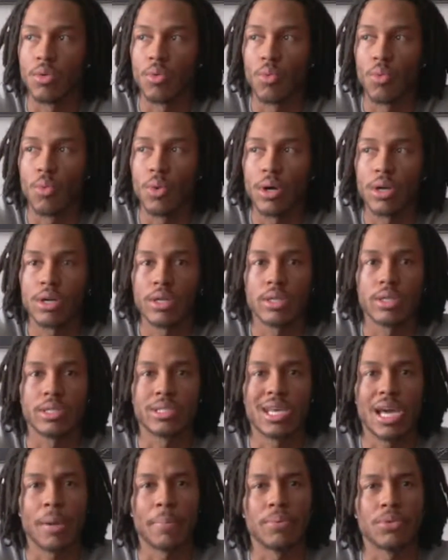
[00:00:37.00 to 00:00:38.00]
what are the
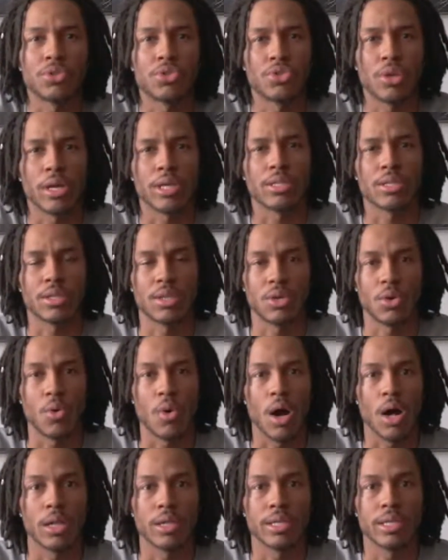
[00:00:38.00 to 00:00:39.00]
type of traits and the
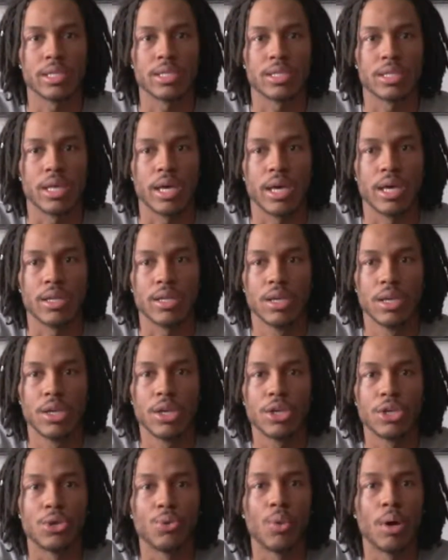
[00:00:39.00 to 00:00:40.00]
qualities that
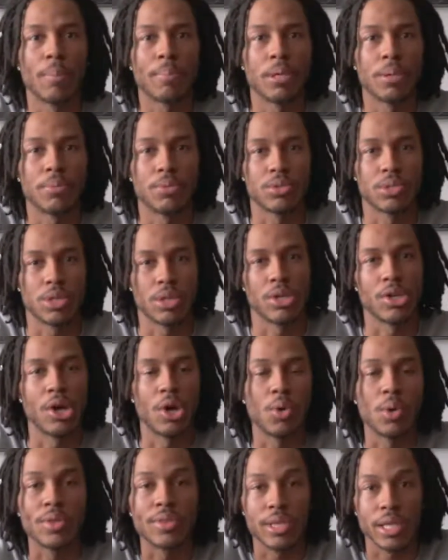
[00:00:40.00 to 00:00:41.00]
you want people to
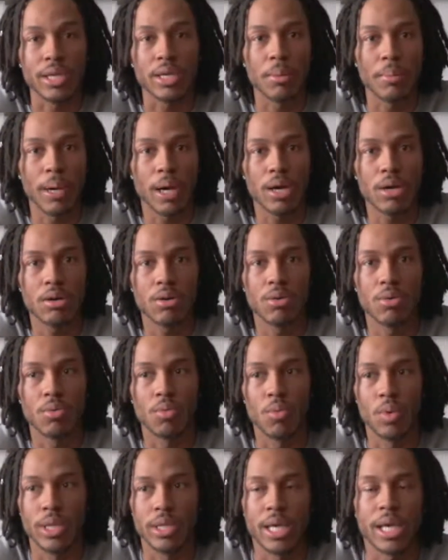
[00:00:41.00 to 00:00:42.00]
know and think about
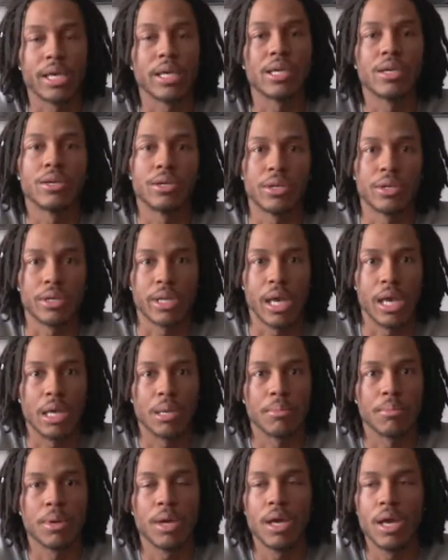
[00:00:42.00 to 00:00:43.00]
when they hear your
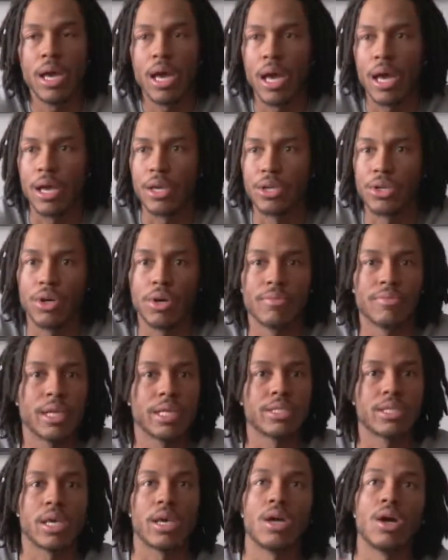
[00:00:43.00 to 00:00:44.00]
name? If they
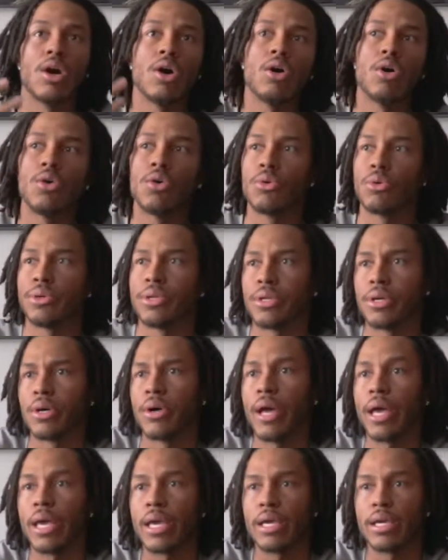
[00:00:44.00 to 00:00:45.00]
say,
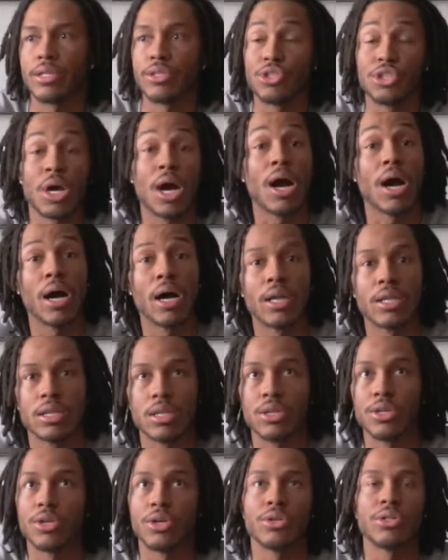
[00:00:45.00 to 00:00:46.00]
hey,
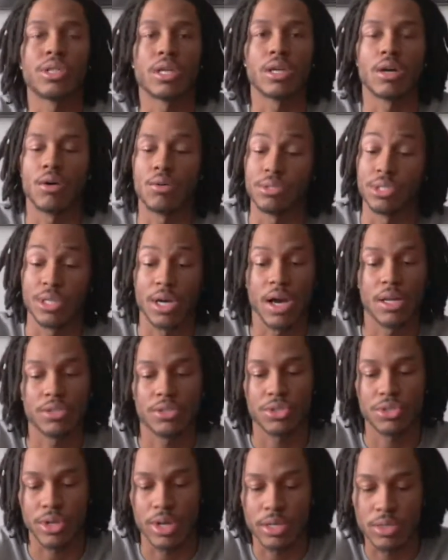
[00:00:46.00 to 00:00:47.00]
John, you think, oh,
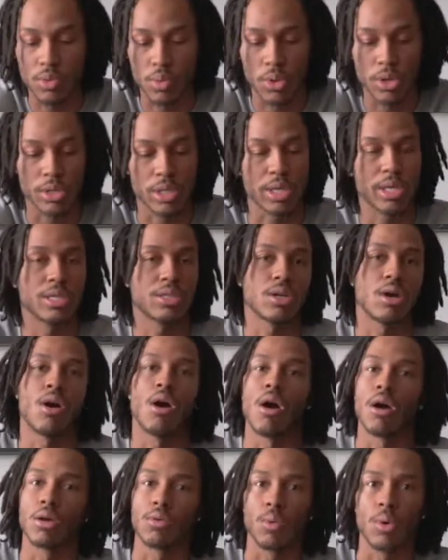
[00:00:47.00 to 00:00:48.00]
John's trustworthy. He's a
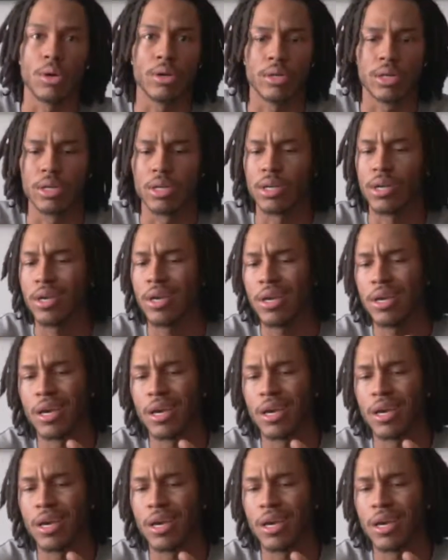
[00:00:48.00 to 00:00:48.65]
hard worker.